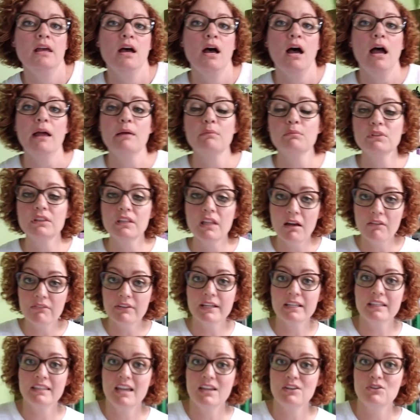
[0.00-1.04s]
I'm
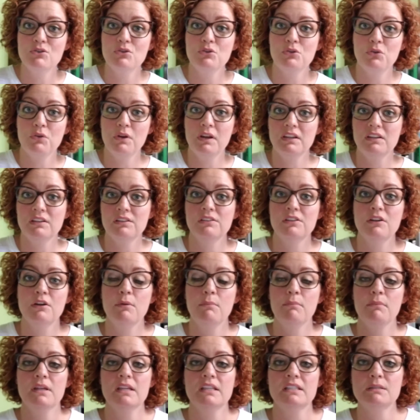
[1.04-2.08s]
loving that new
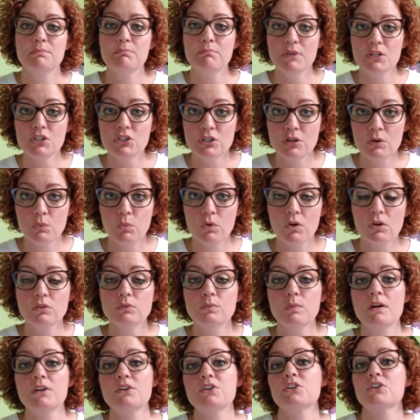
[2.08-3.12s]
curriculum. It's Mission World
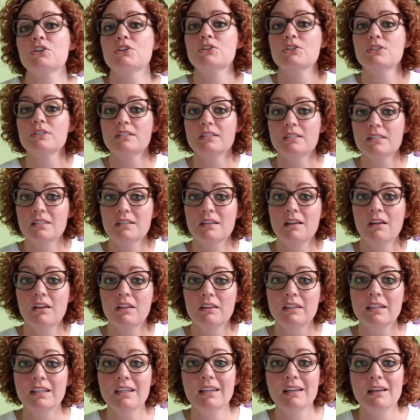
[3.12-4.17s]
Wonders.
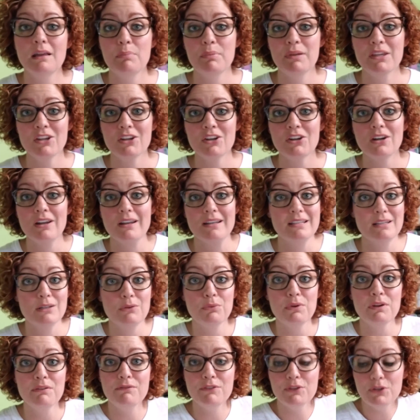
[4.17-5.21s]
I'll link it up here. I did a
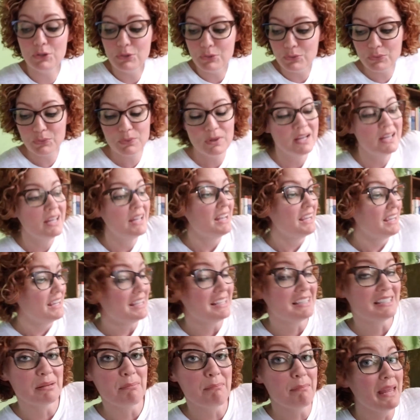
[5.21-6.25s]
review.
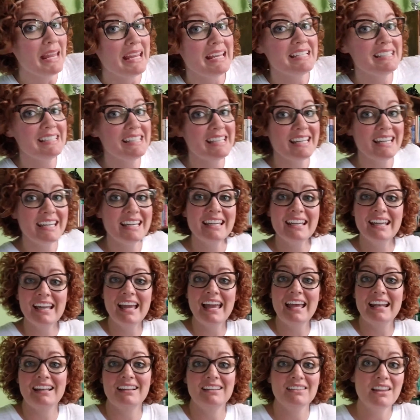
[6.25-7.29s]
It's amazing
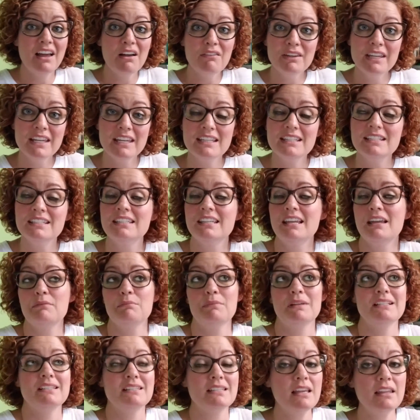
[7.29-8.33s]
and I love it and
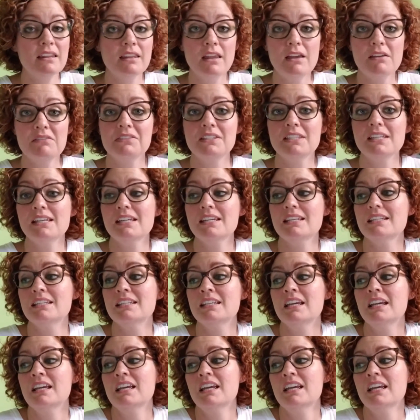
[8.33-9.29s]
my son loves it.